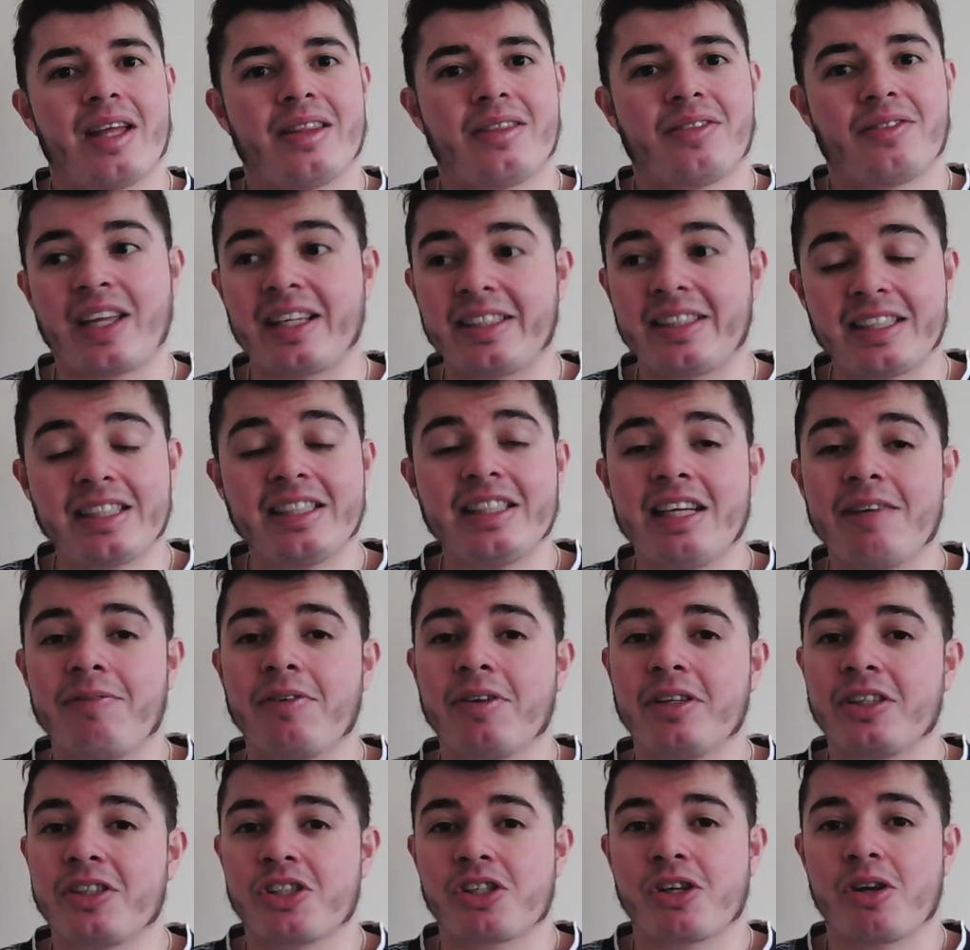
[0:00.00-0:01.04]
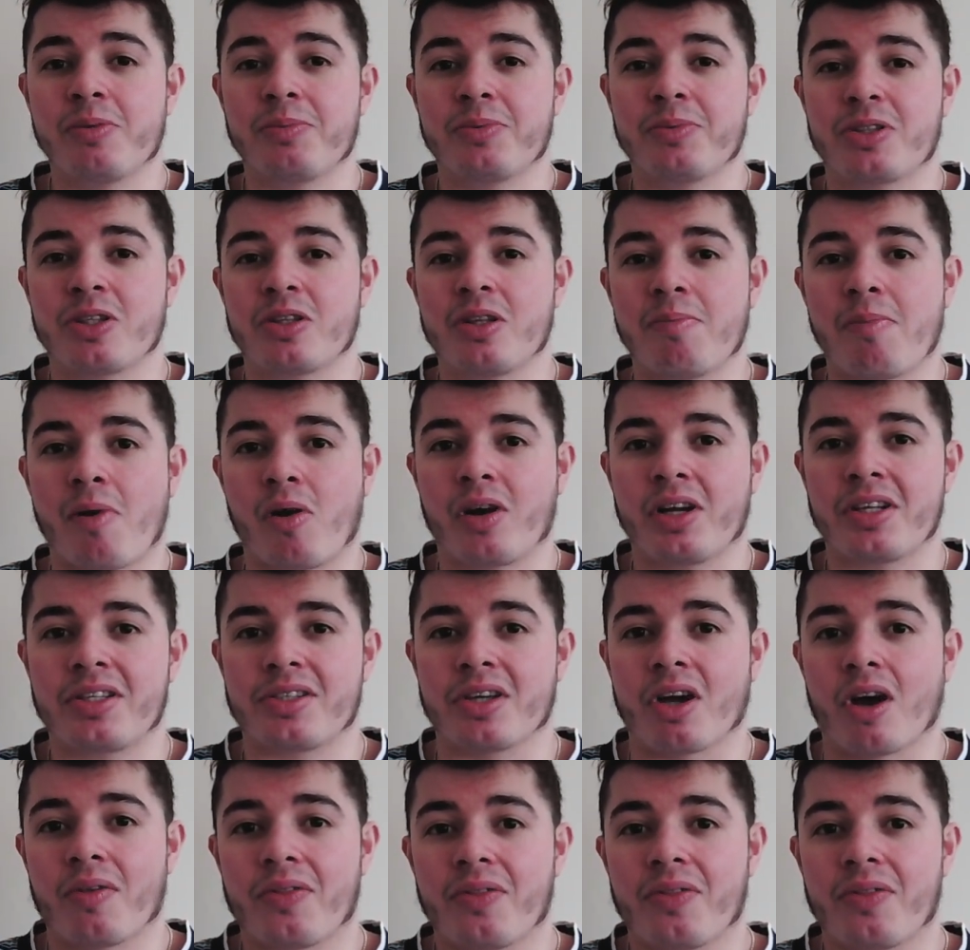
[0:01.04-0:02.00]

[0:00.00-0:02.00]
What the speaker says: they didn't even show him to the monitor.